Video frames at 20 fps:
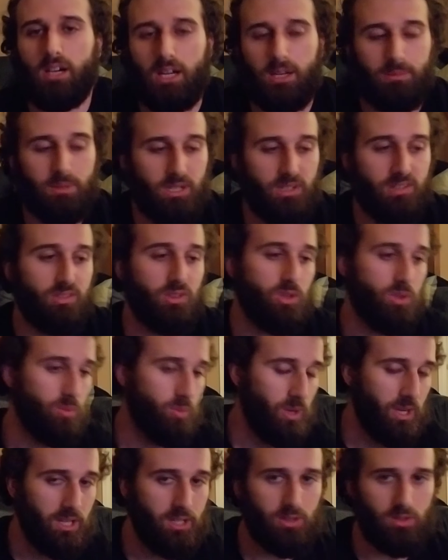in a certain
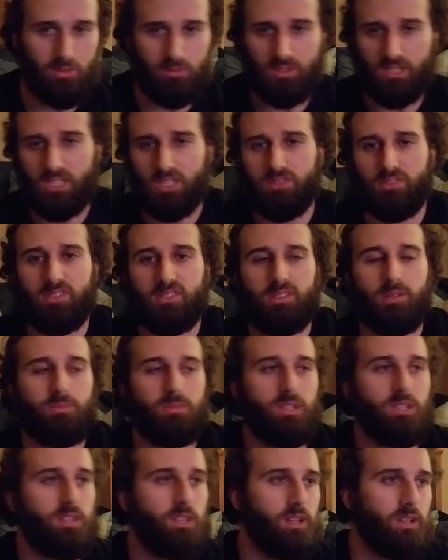way, or reach for
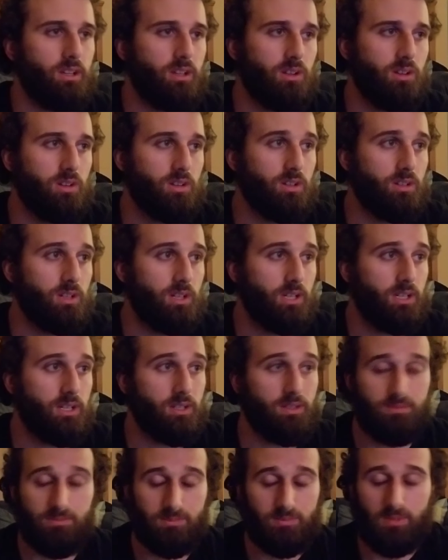something, they
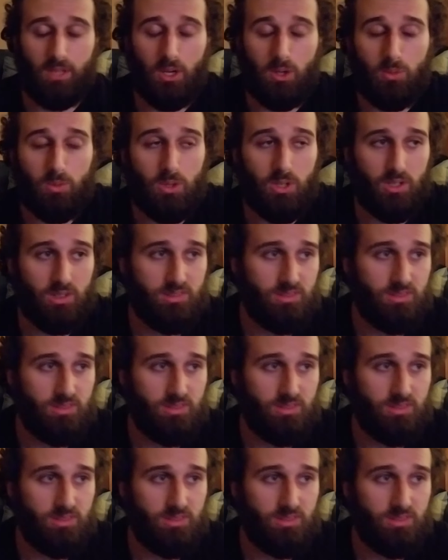don't work.